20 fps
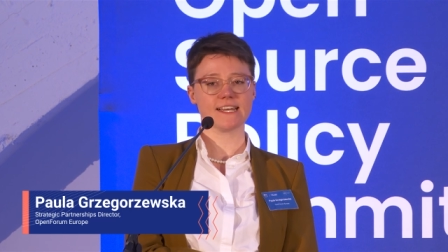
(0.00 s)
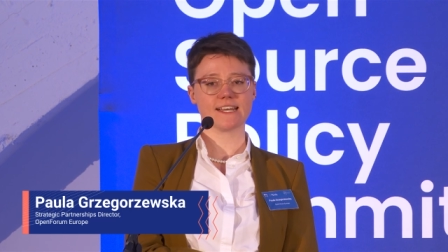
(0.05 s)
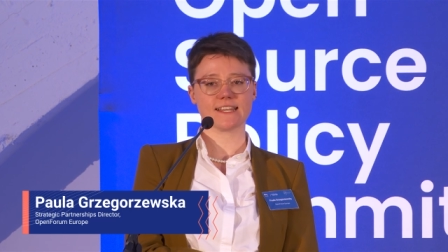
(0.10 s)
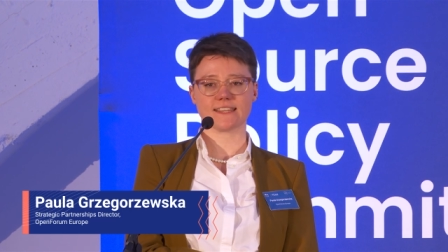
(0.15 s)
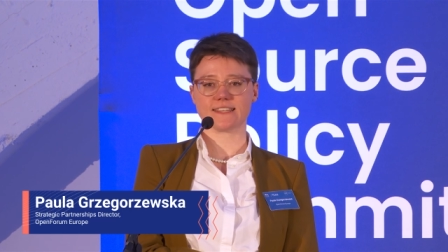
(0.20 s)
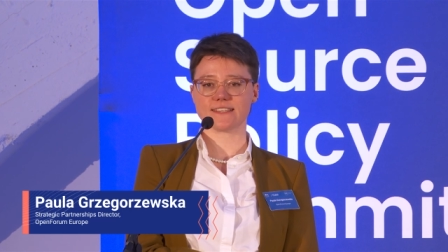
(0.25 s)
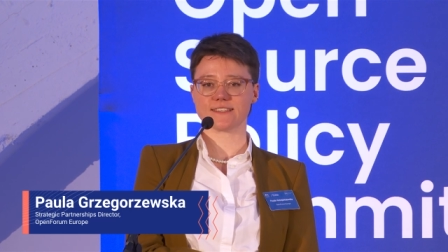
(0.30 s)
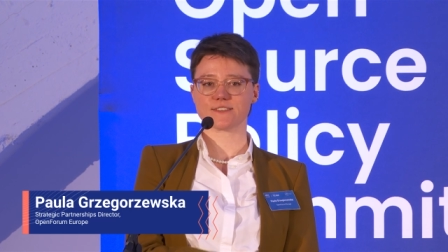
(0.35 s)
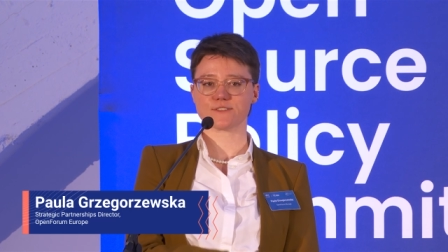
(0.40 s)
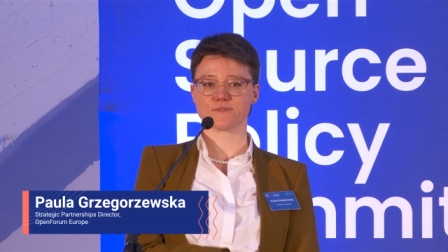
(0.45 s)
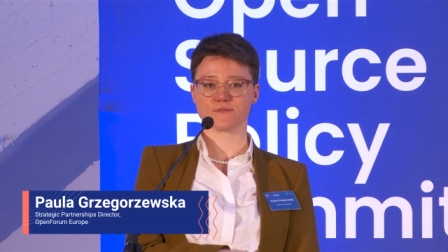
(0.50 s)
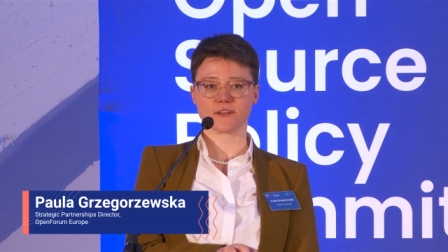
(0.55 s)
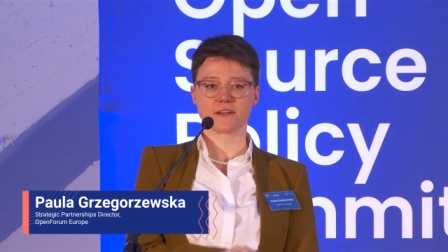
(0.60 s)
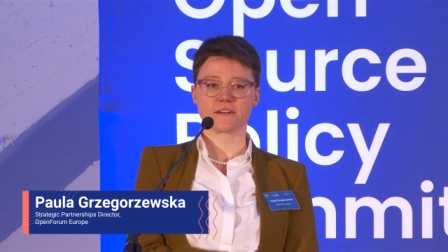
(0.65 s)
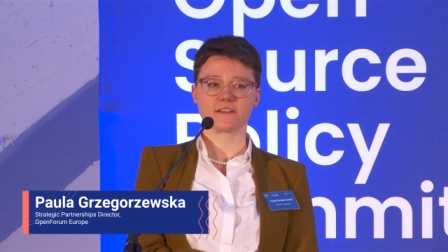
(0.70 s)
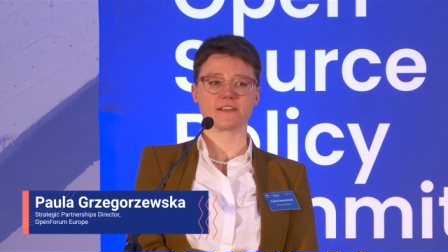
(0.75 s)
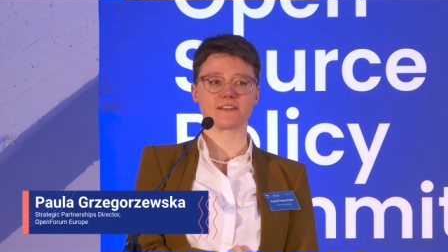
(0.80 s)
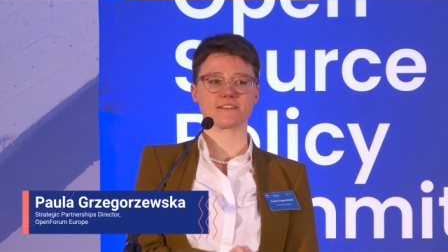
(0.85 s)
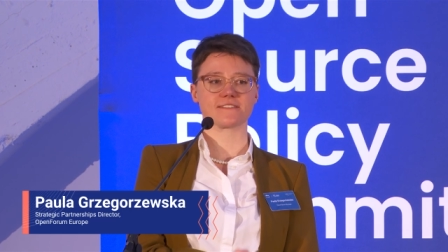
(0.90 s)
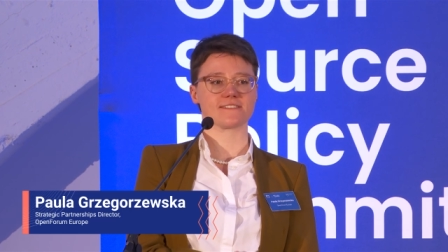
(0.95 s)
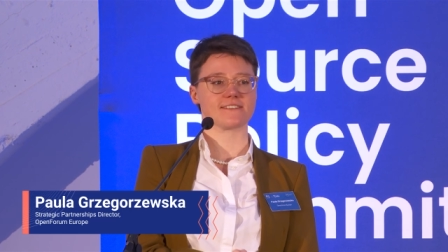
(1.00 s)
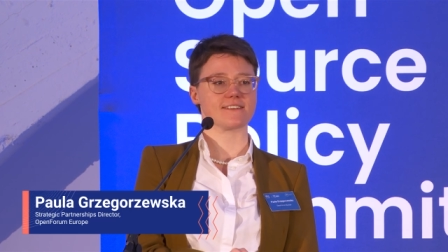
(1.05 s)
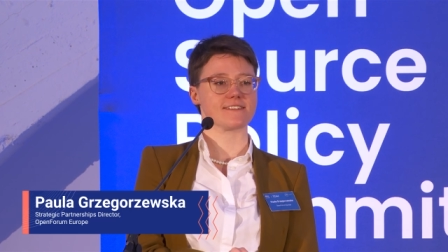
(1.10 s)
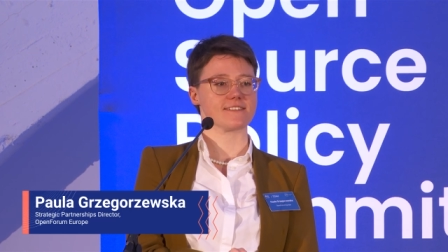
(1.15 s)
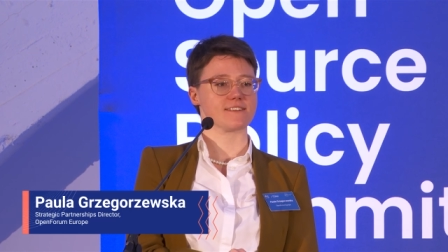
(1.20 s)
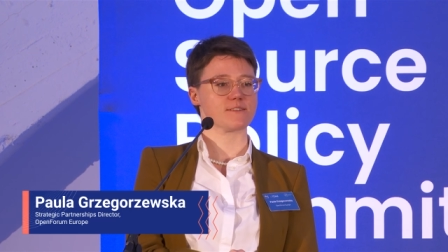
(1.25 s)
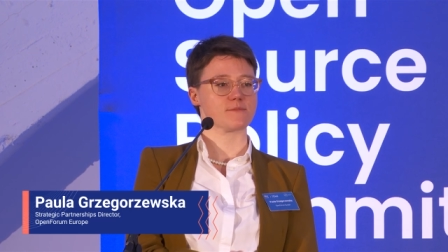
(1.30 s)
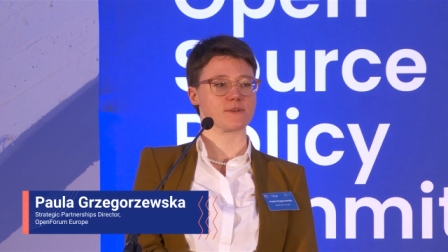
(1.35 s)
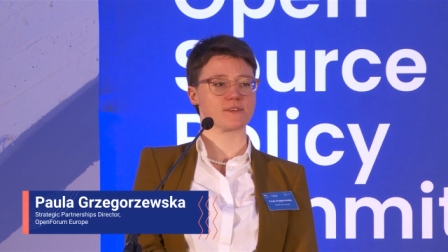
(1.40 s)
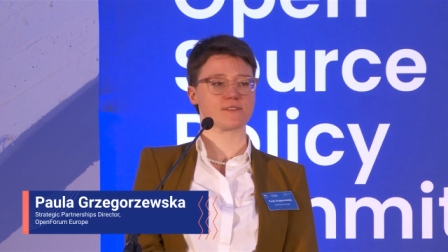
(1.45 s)
this is very
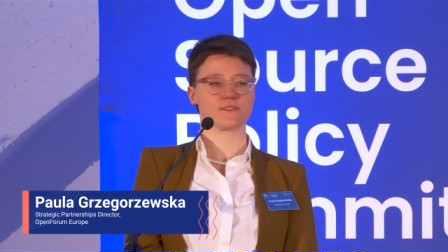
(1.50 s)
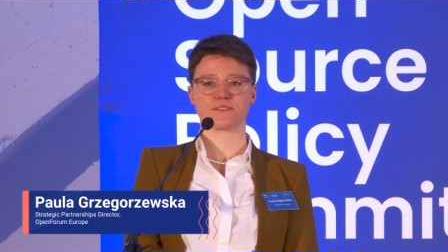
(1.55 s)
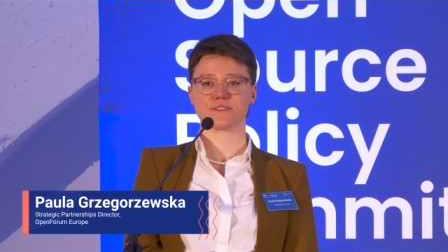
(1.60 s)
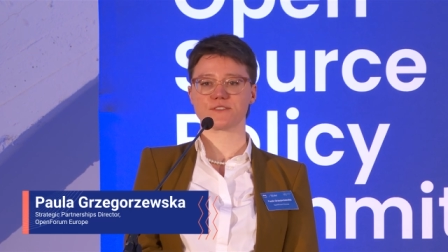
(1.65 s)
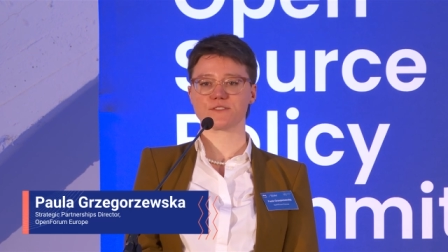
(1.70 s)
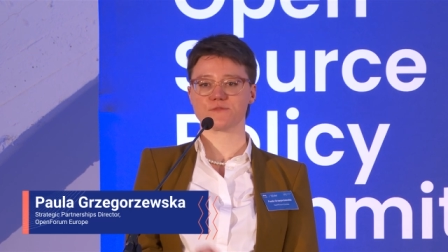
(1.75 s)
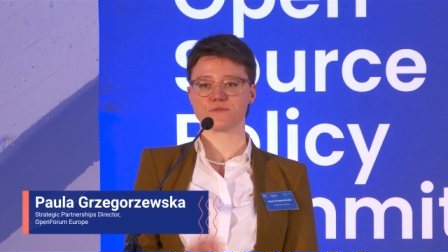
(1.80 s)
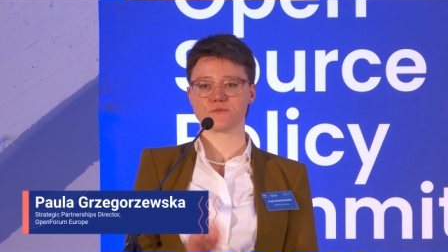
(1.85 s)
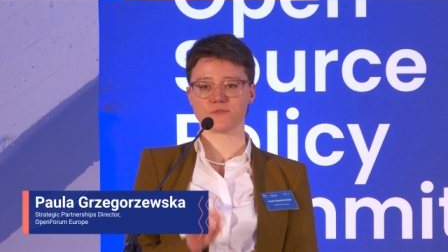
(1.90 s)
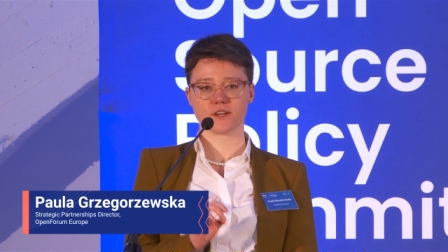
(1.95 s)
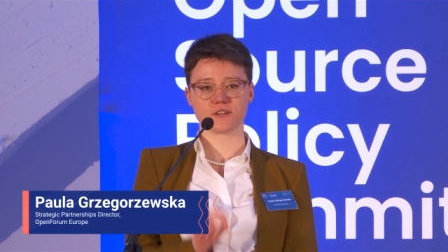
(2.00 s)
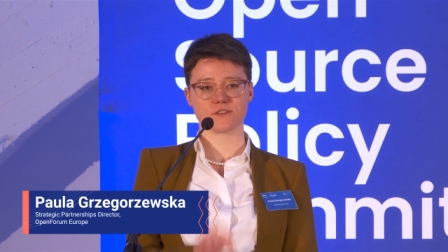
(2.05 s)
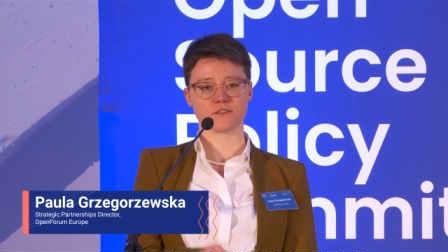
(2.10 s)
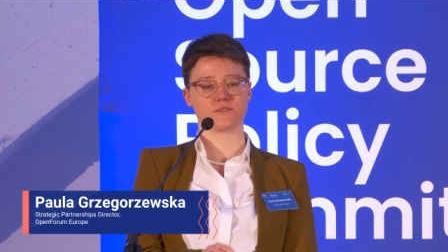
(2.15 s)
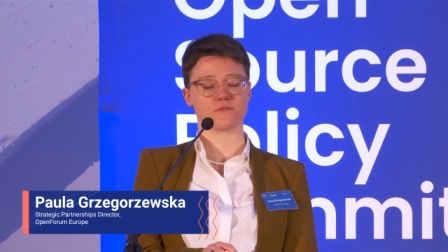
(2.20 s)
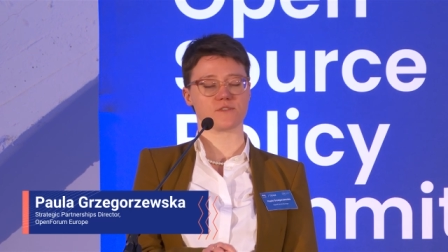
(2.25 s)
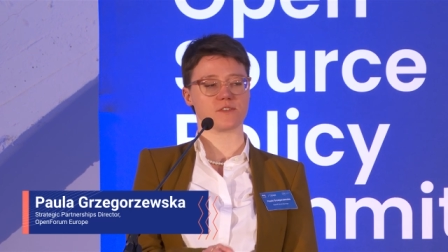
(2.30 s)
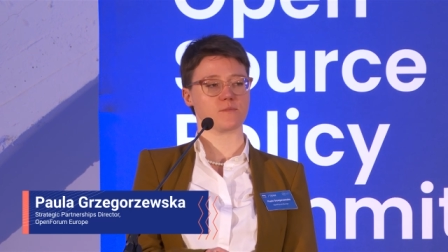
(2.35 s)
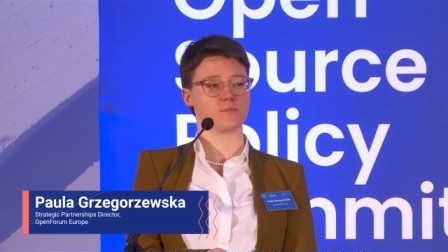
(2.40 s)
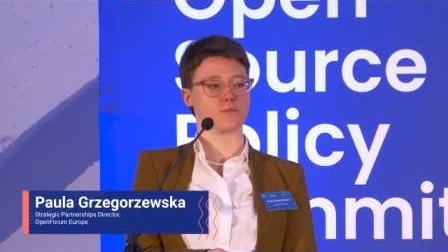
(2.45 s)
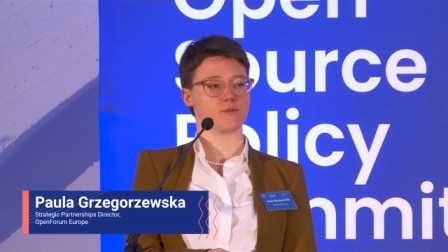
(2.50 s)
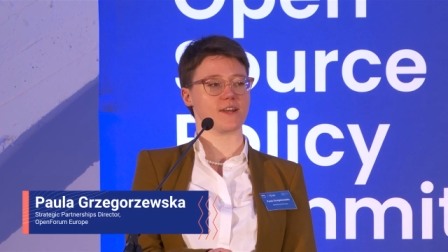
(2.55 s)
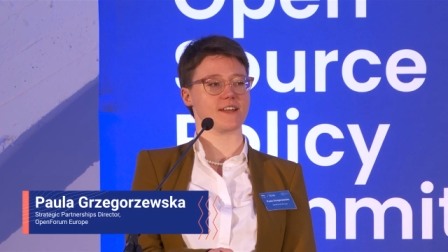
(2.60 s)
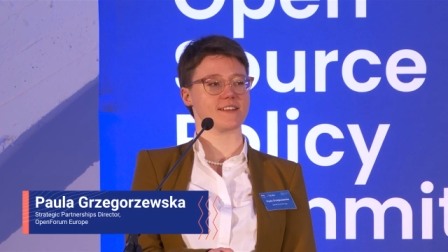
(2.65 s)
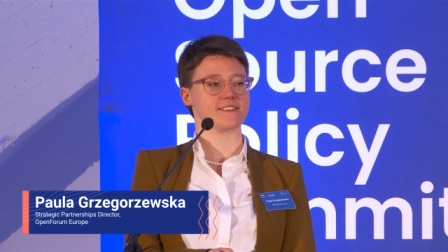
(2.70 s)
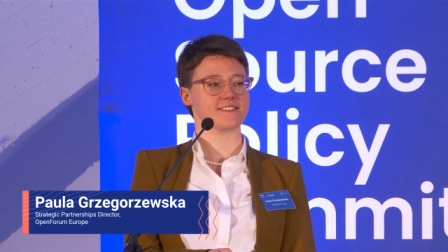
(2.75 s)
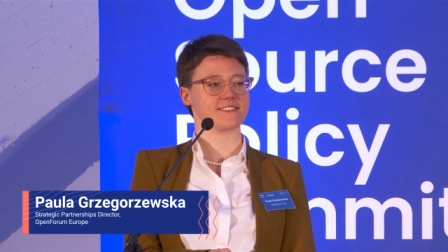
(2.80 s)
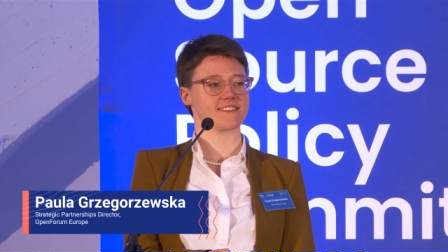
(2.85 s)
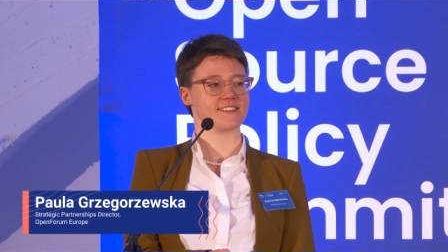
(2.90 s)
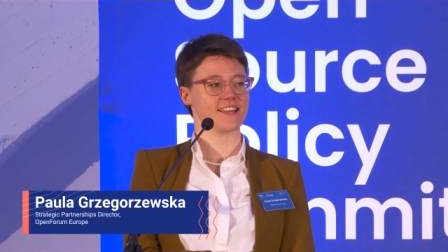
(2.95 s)
exciting because it's fresh off the
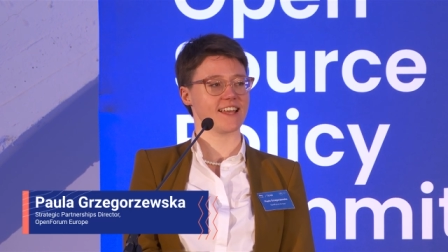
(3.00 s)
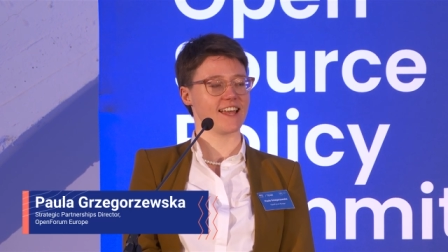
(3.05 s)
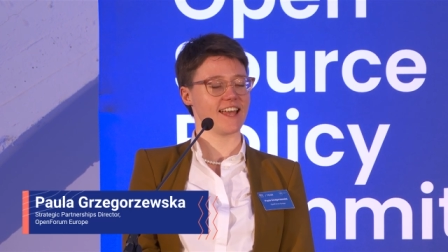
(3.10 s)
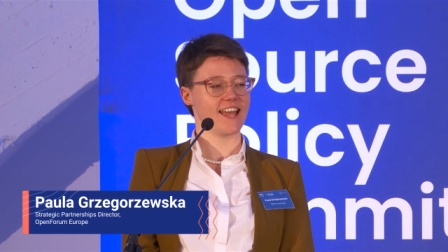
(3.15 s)
press